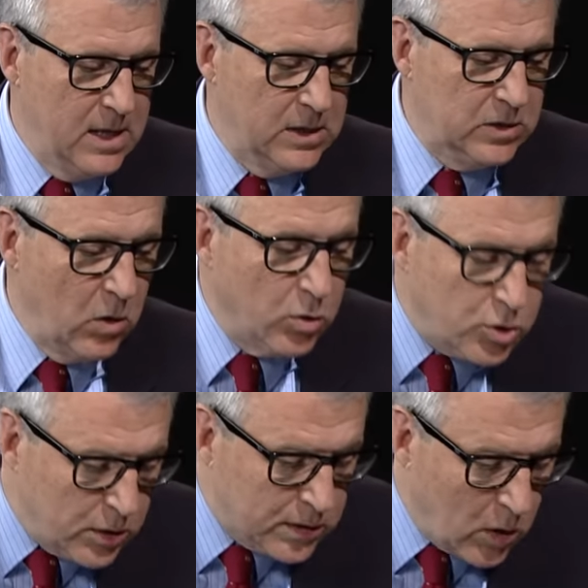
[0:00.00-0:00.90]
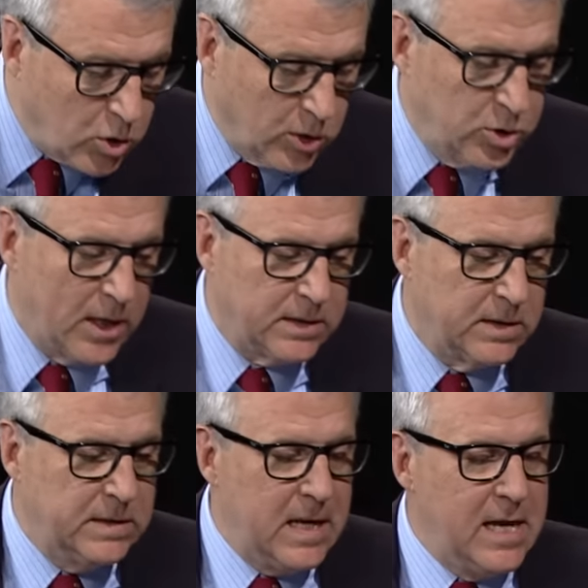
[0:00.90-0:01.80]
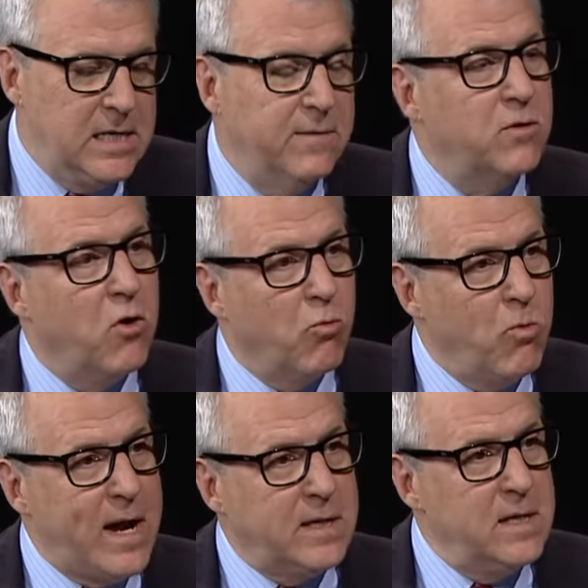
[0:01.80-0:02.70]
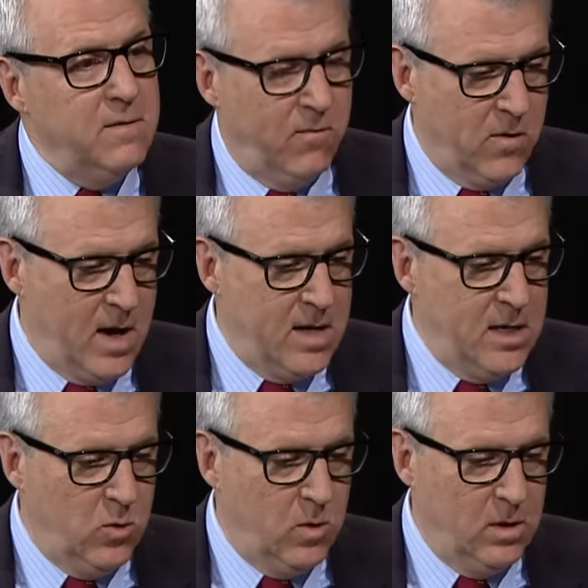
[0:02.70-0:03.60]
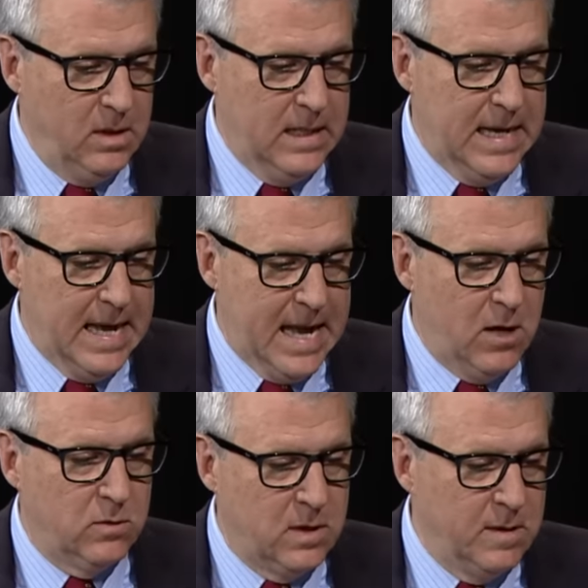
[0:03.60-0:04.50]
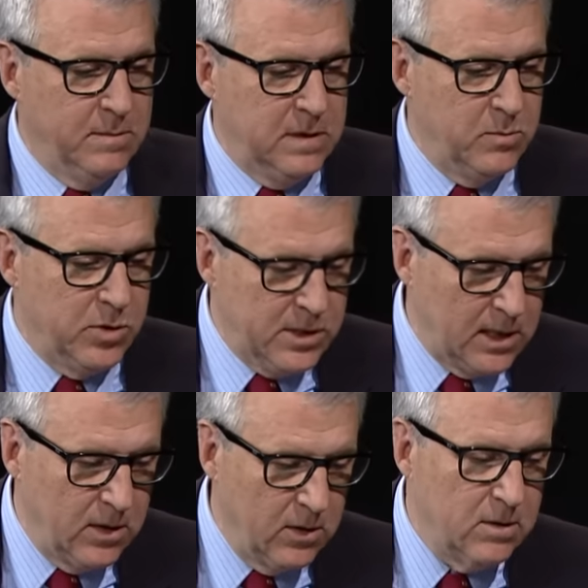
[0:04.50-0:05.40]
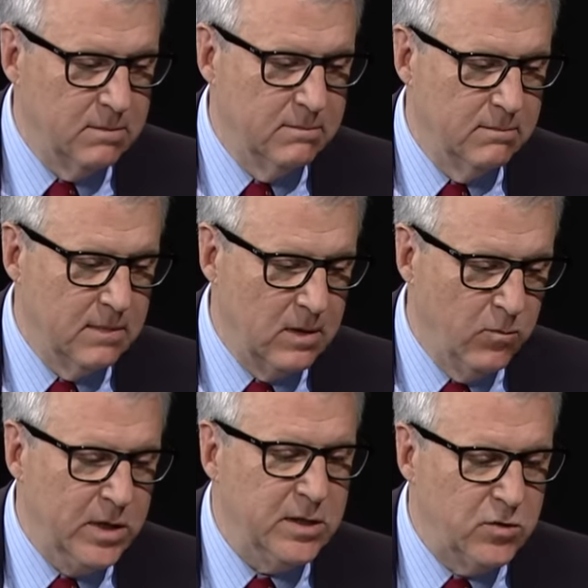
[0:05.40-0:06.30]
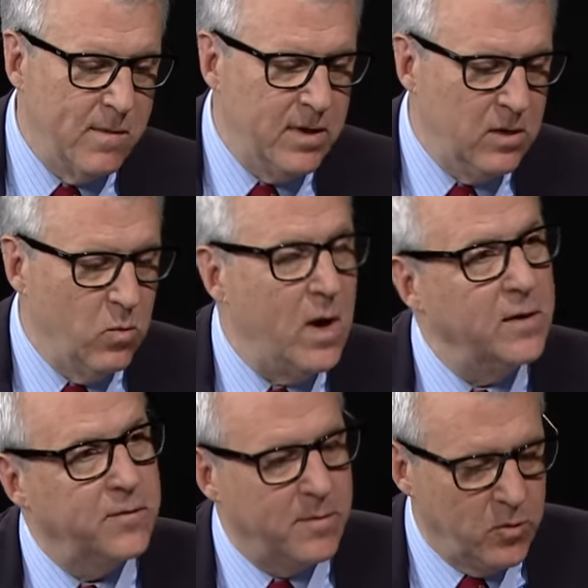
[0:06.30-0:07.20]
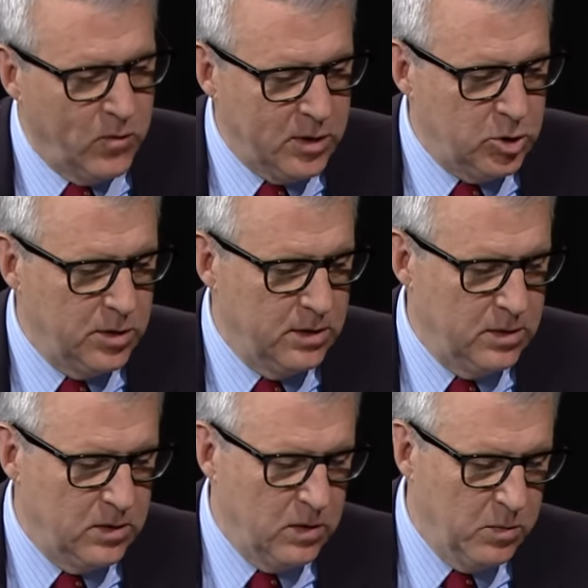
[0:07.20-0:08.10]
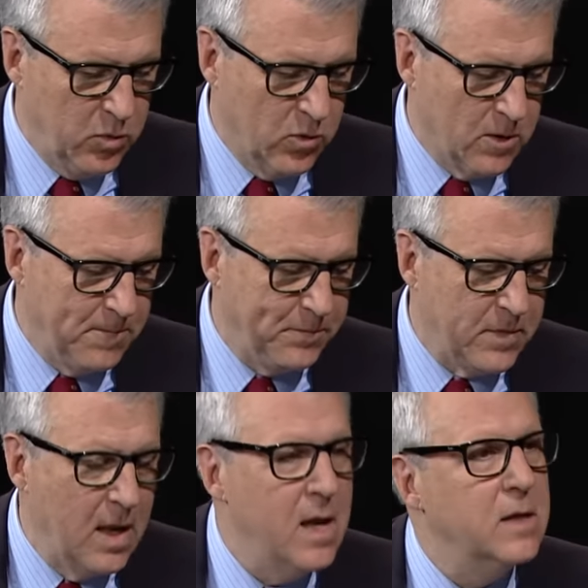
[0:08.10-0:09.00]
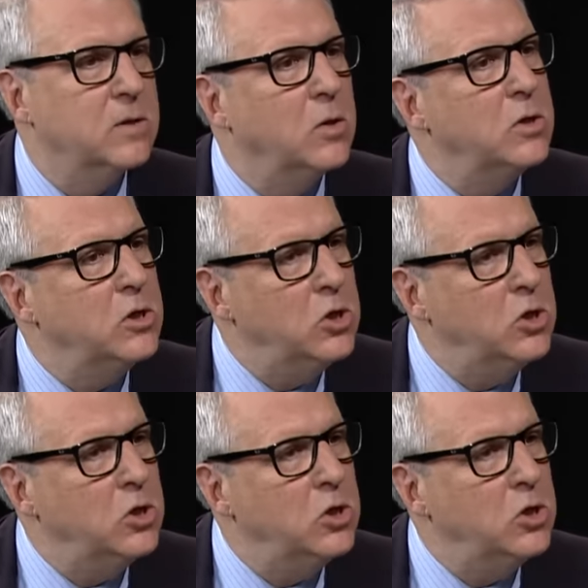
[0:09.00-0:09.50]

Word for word: So, social justice, the idea of correcting for unequal outcomes, in particular, redistributing wealth from the rich to the poor. So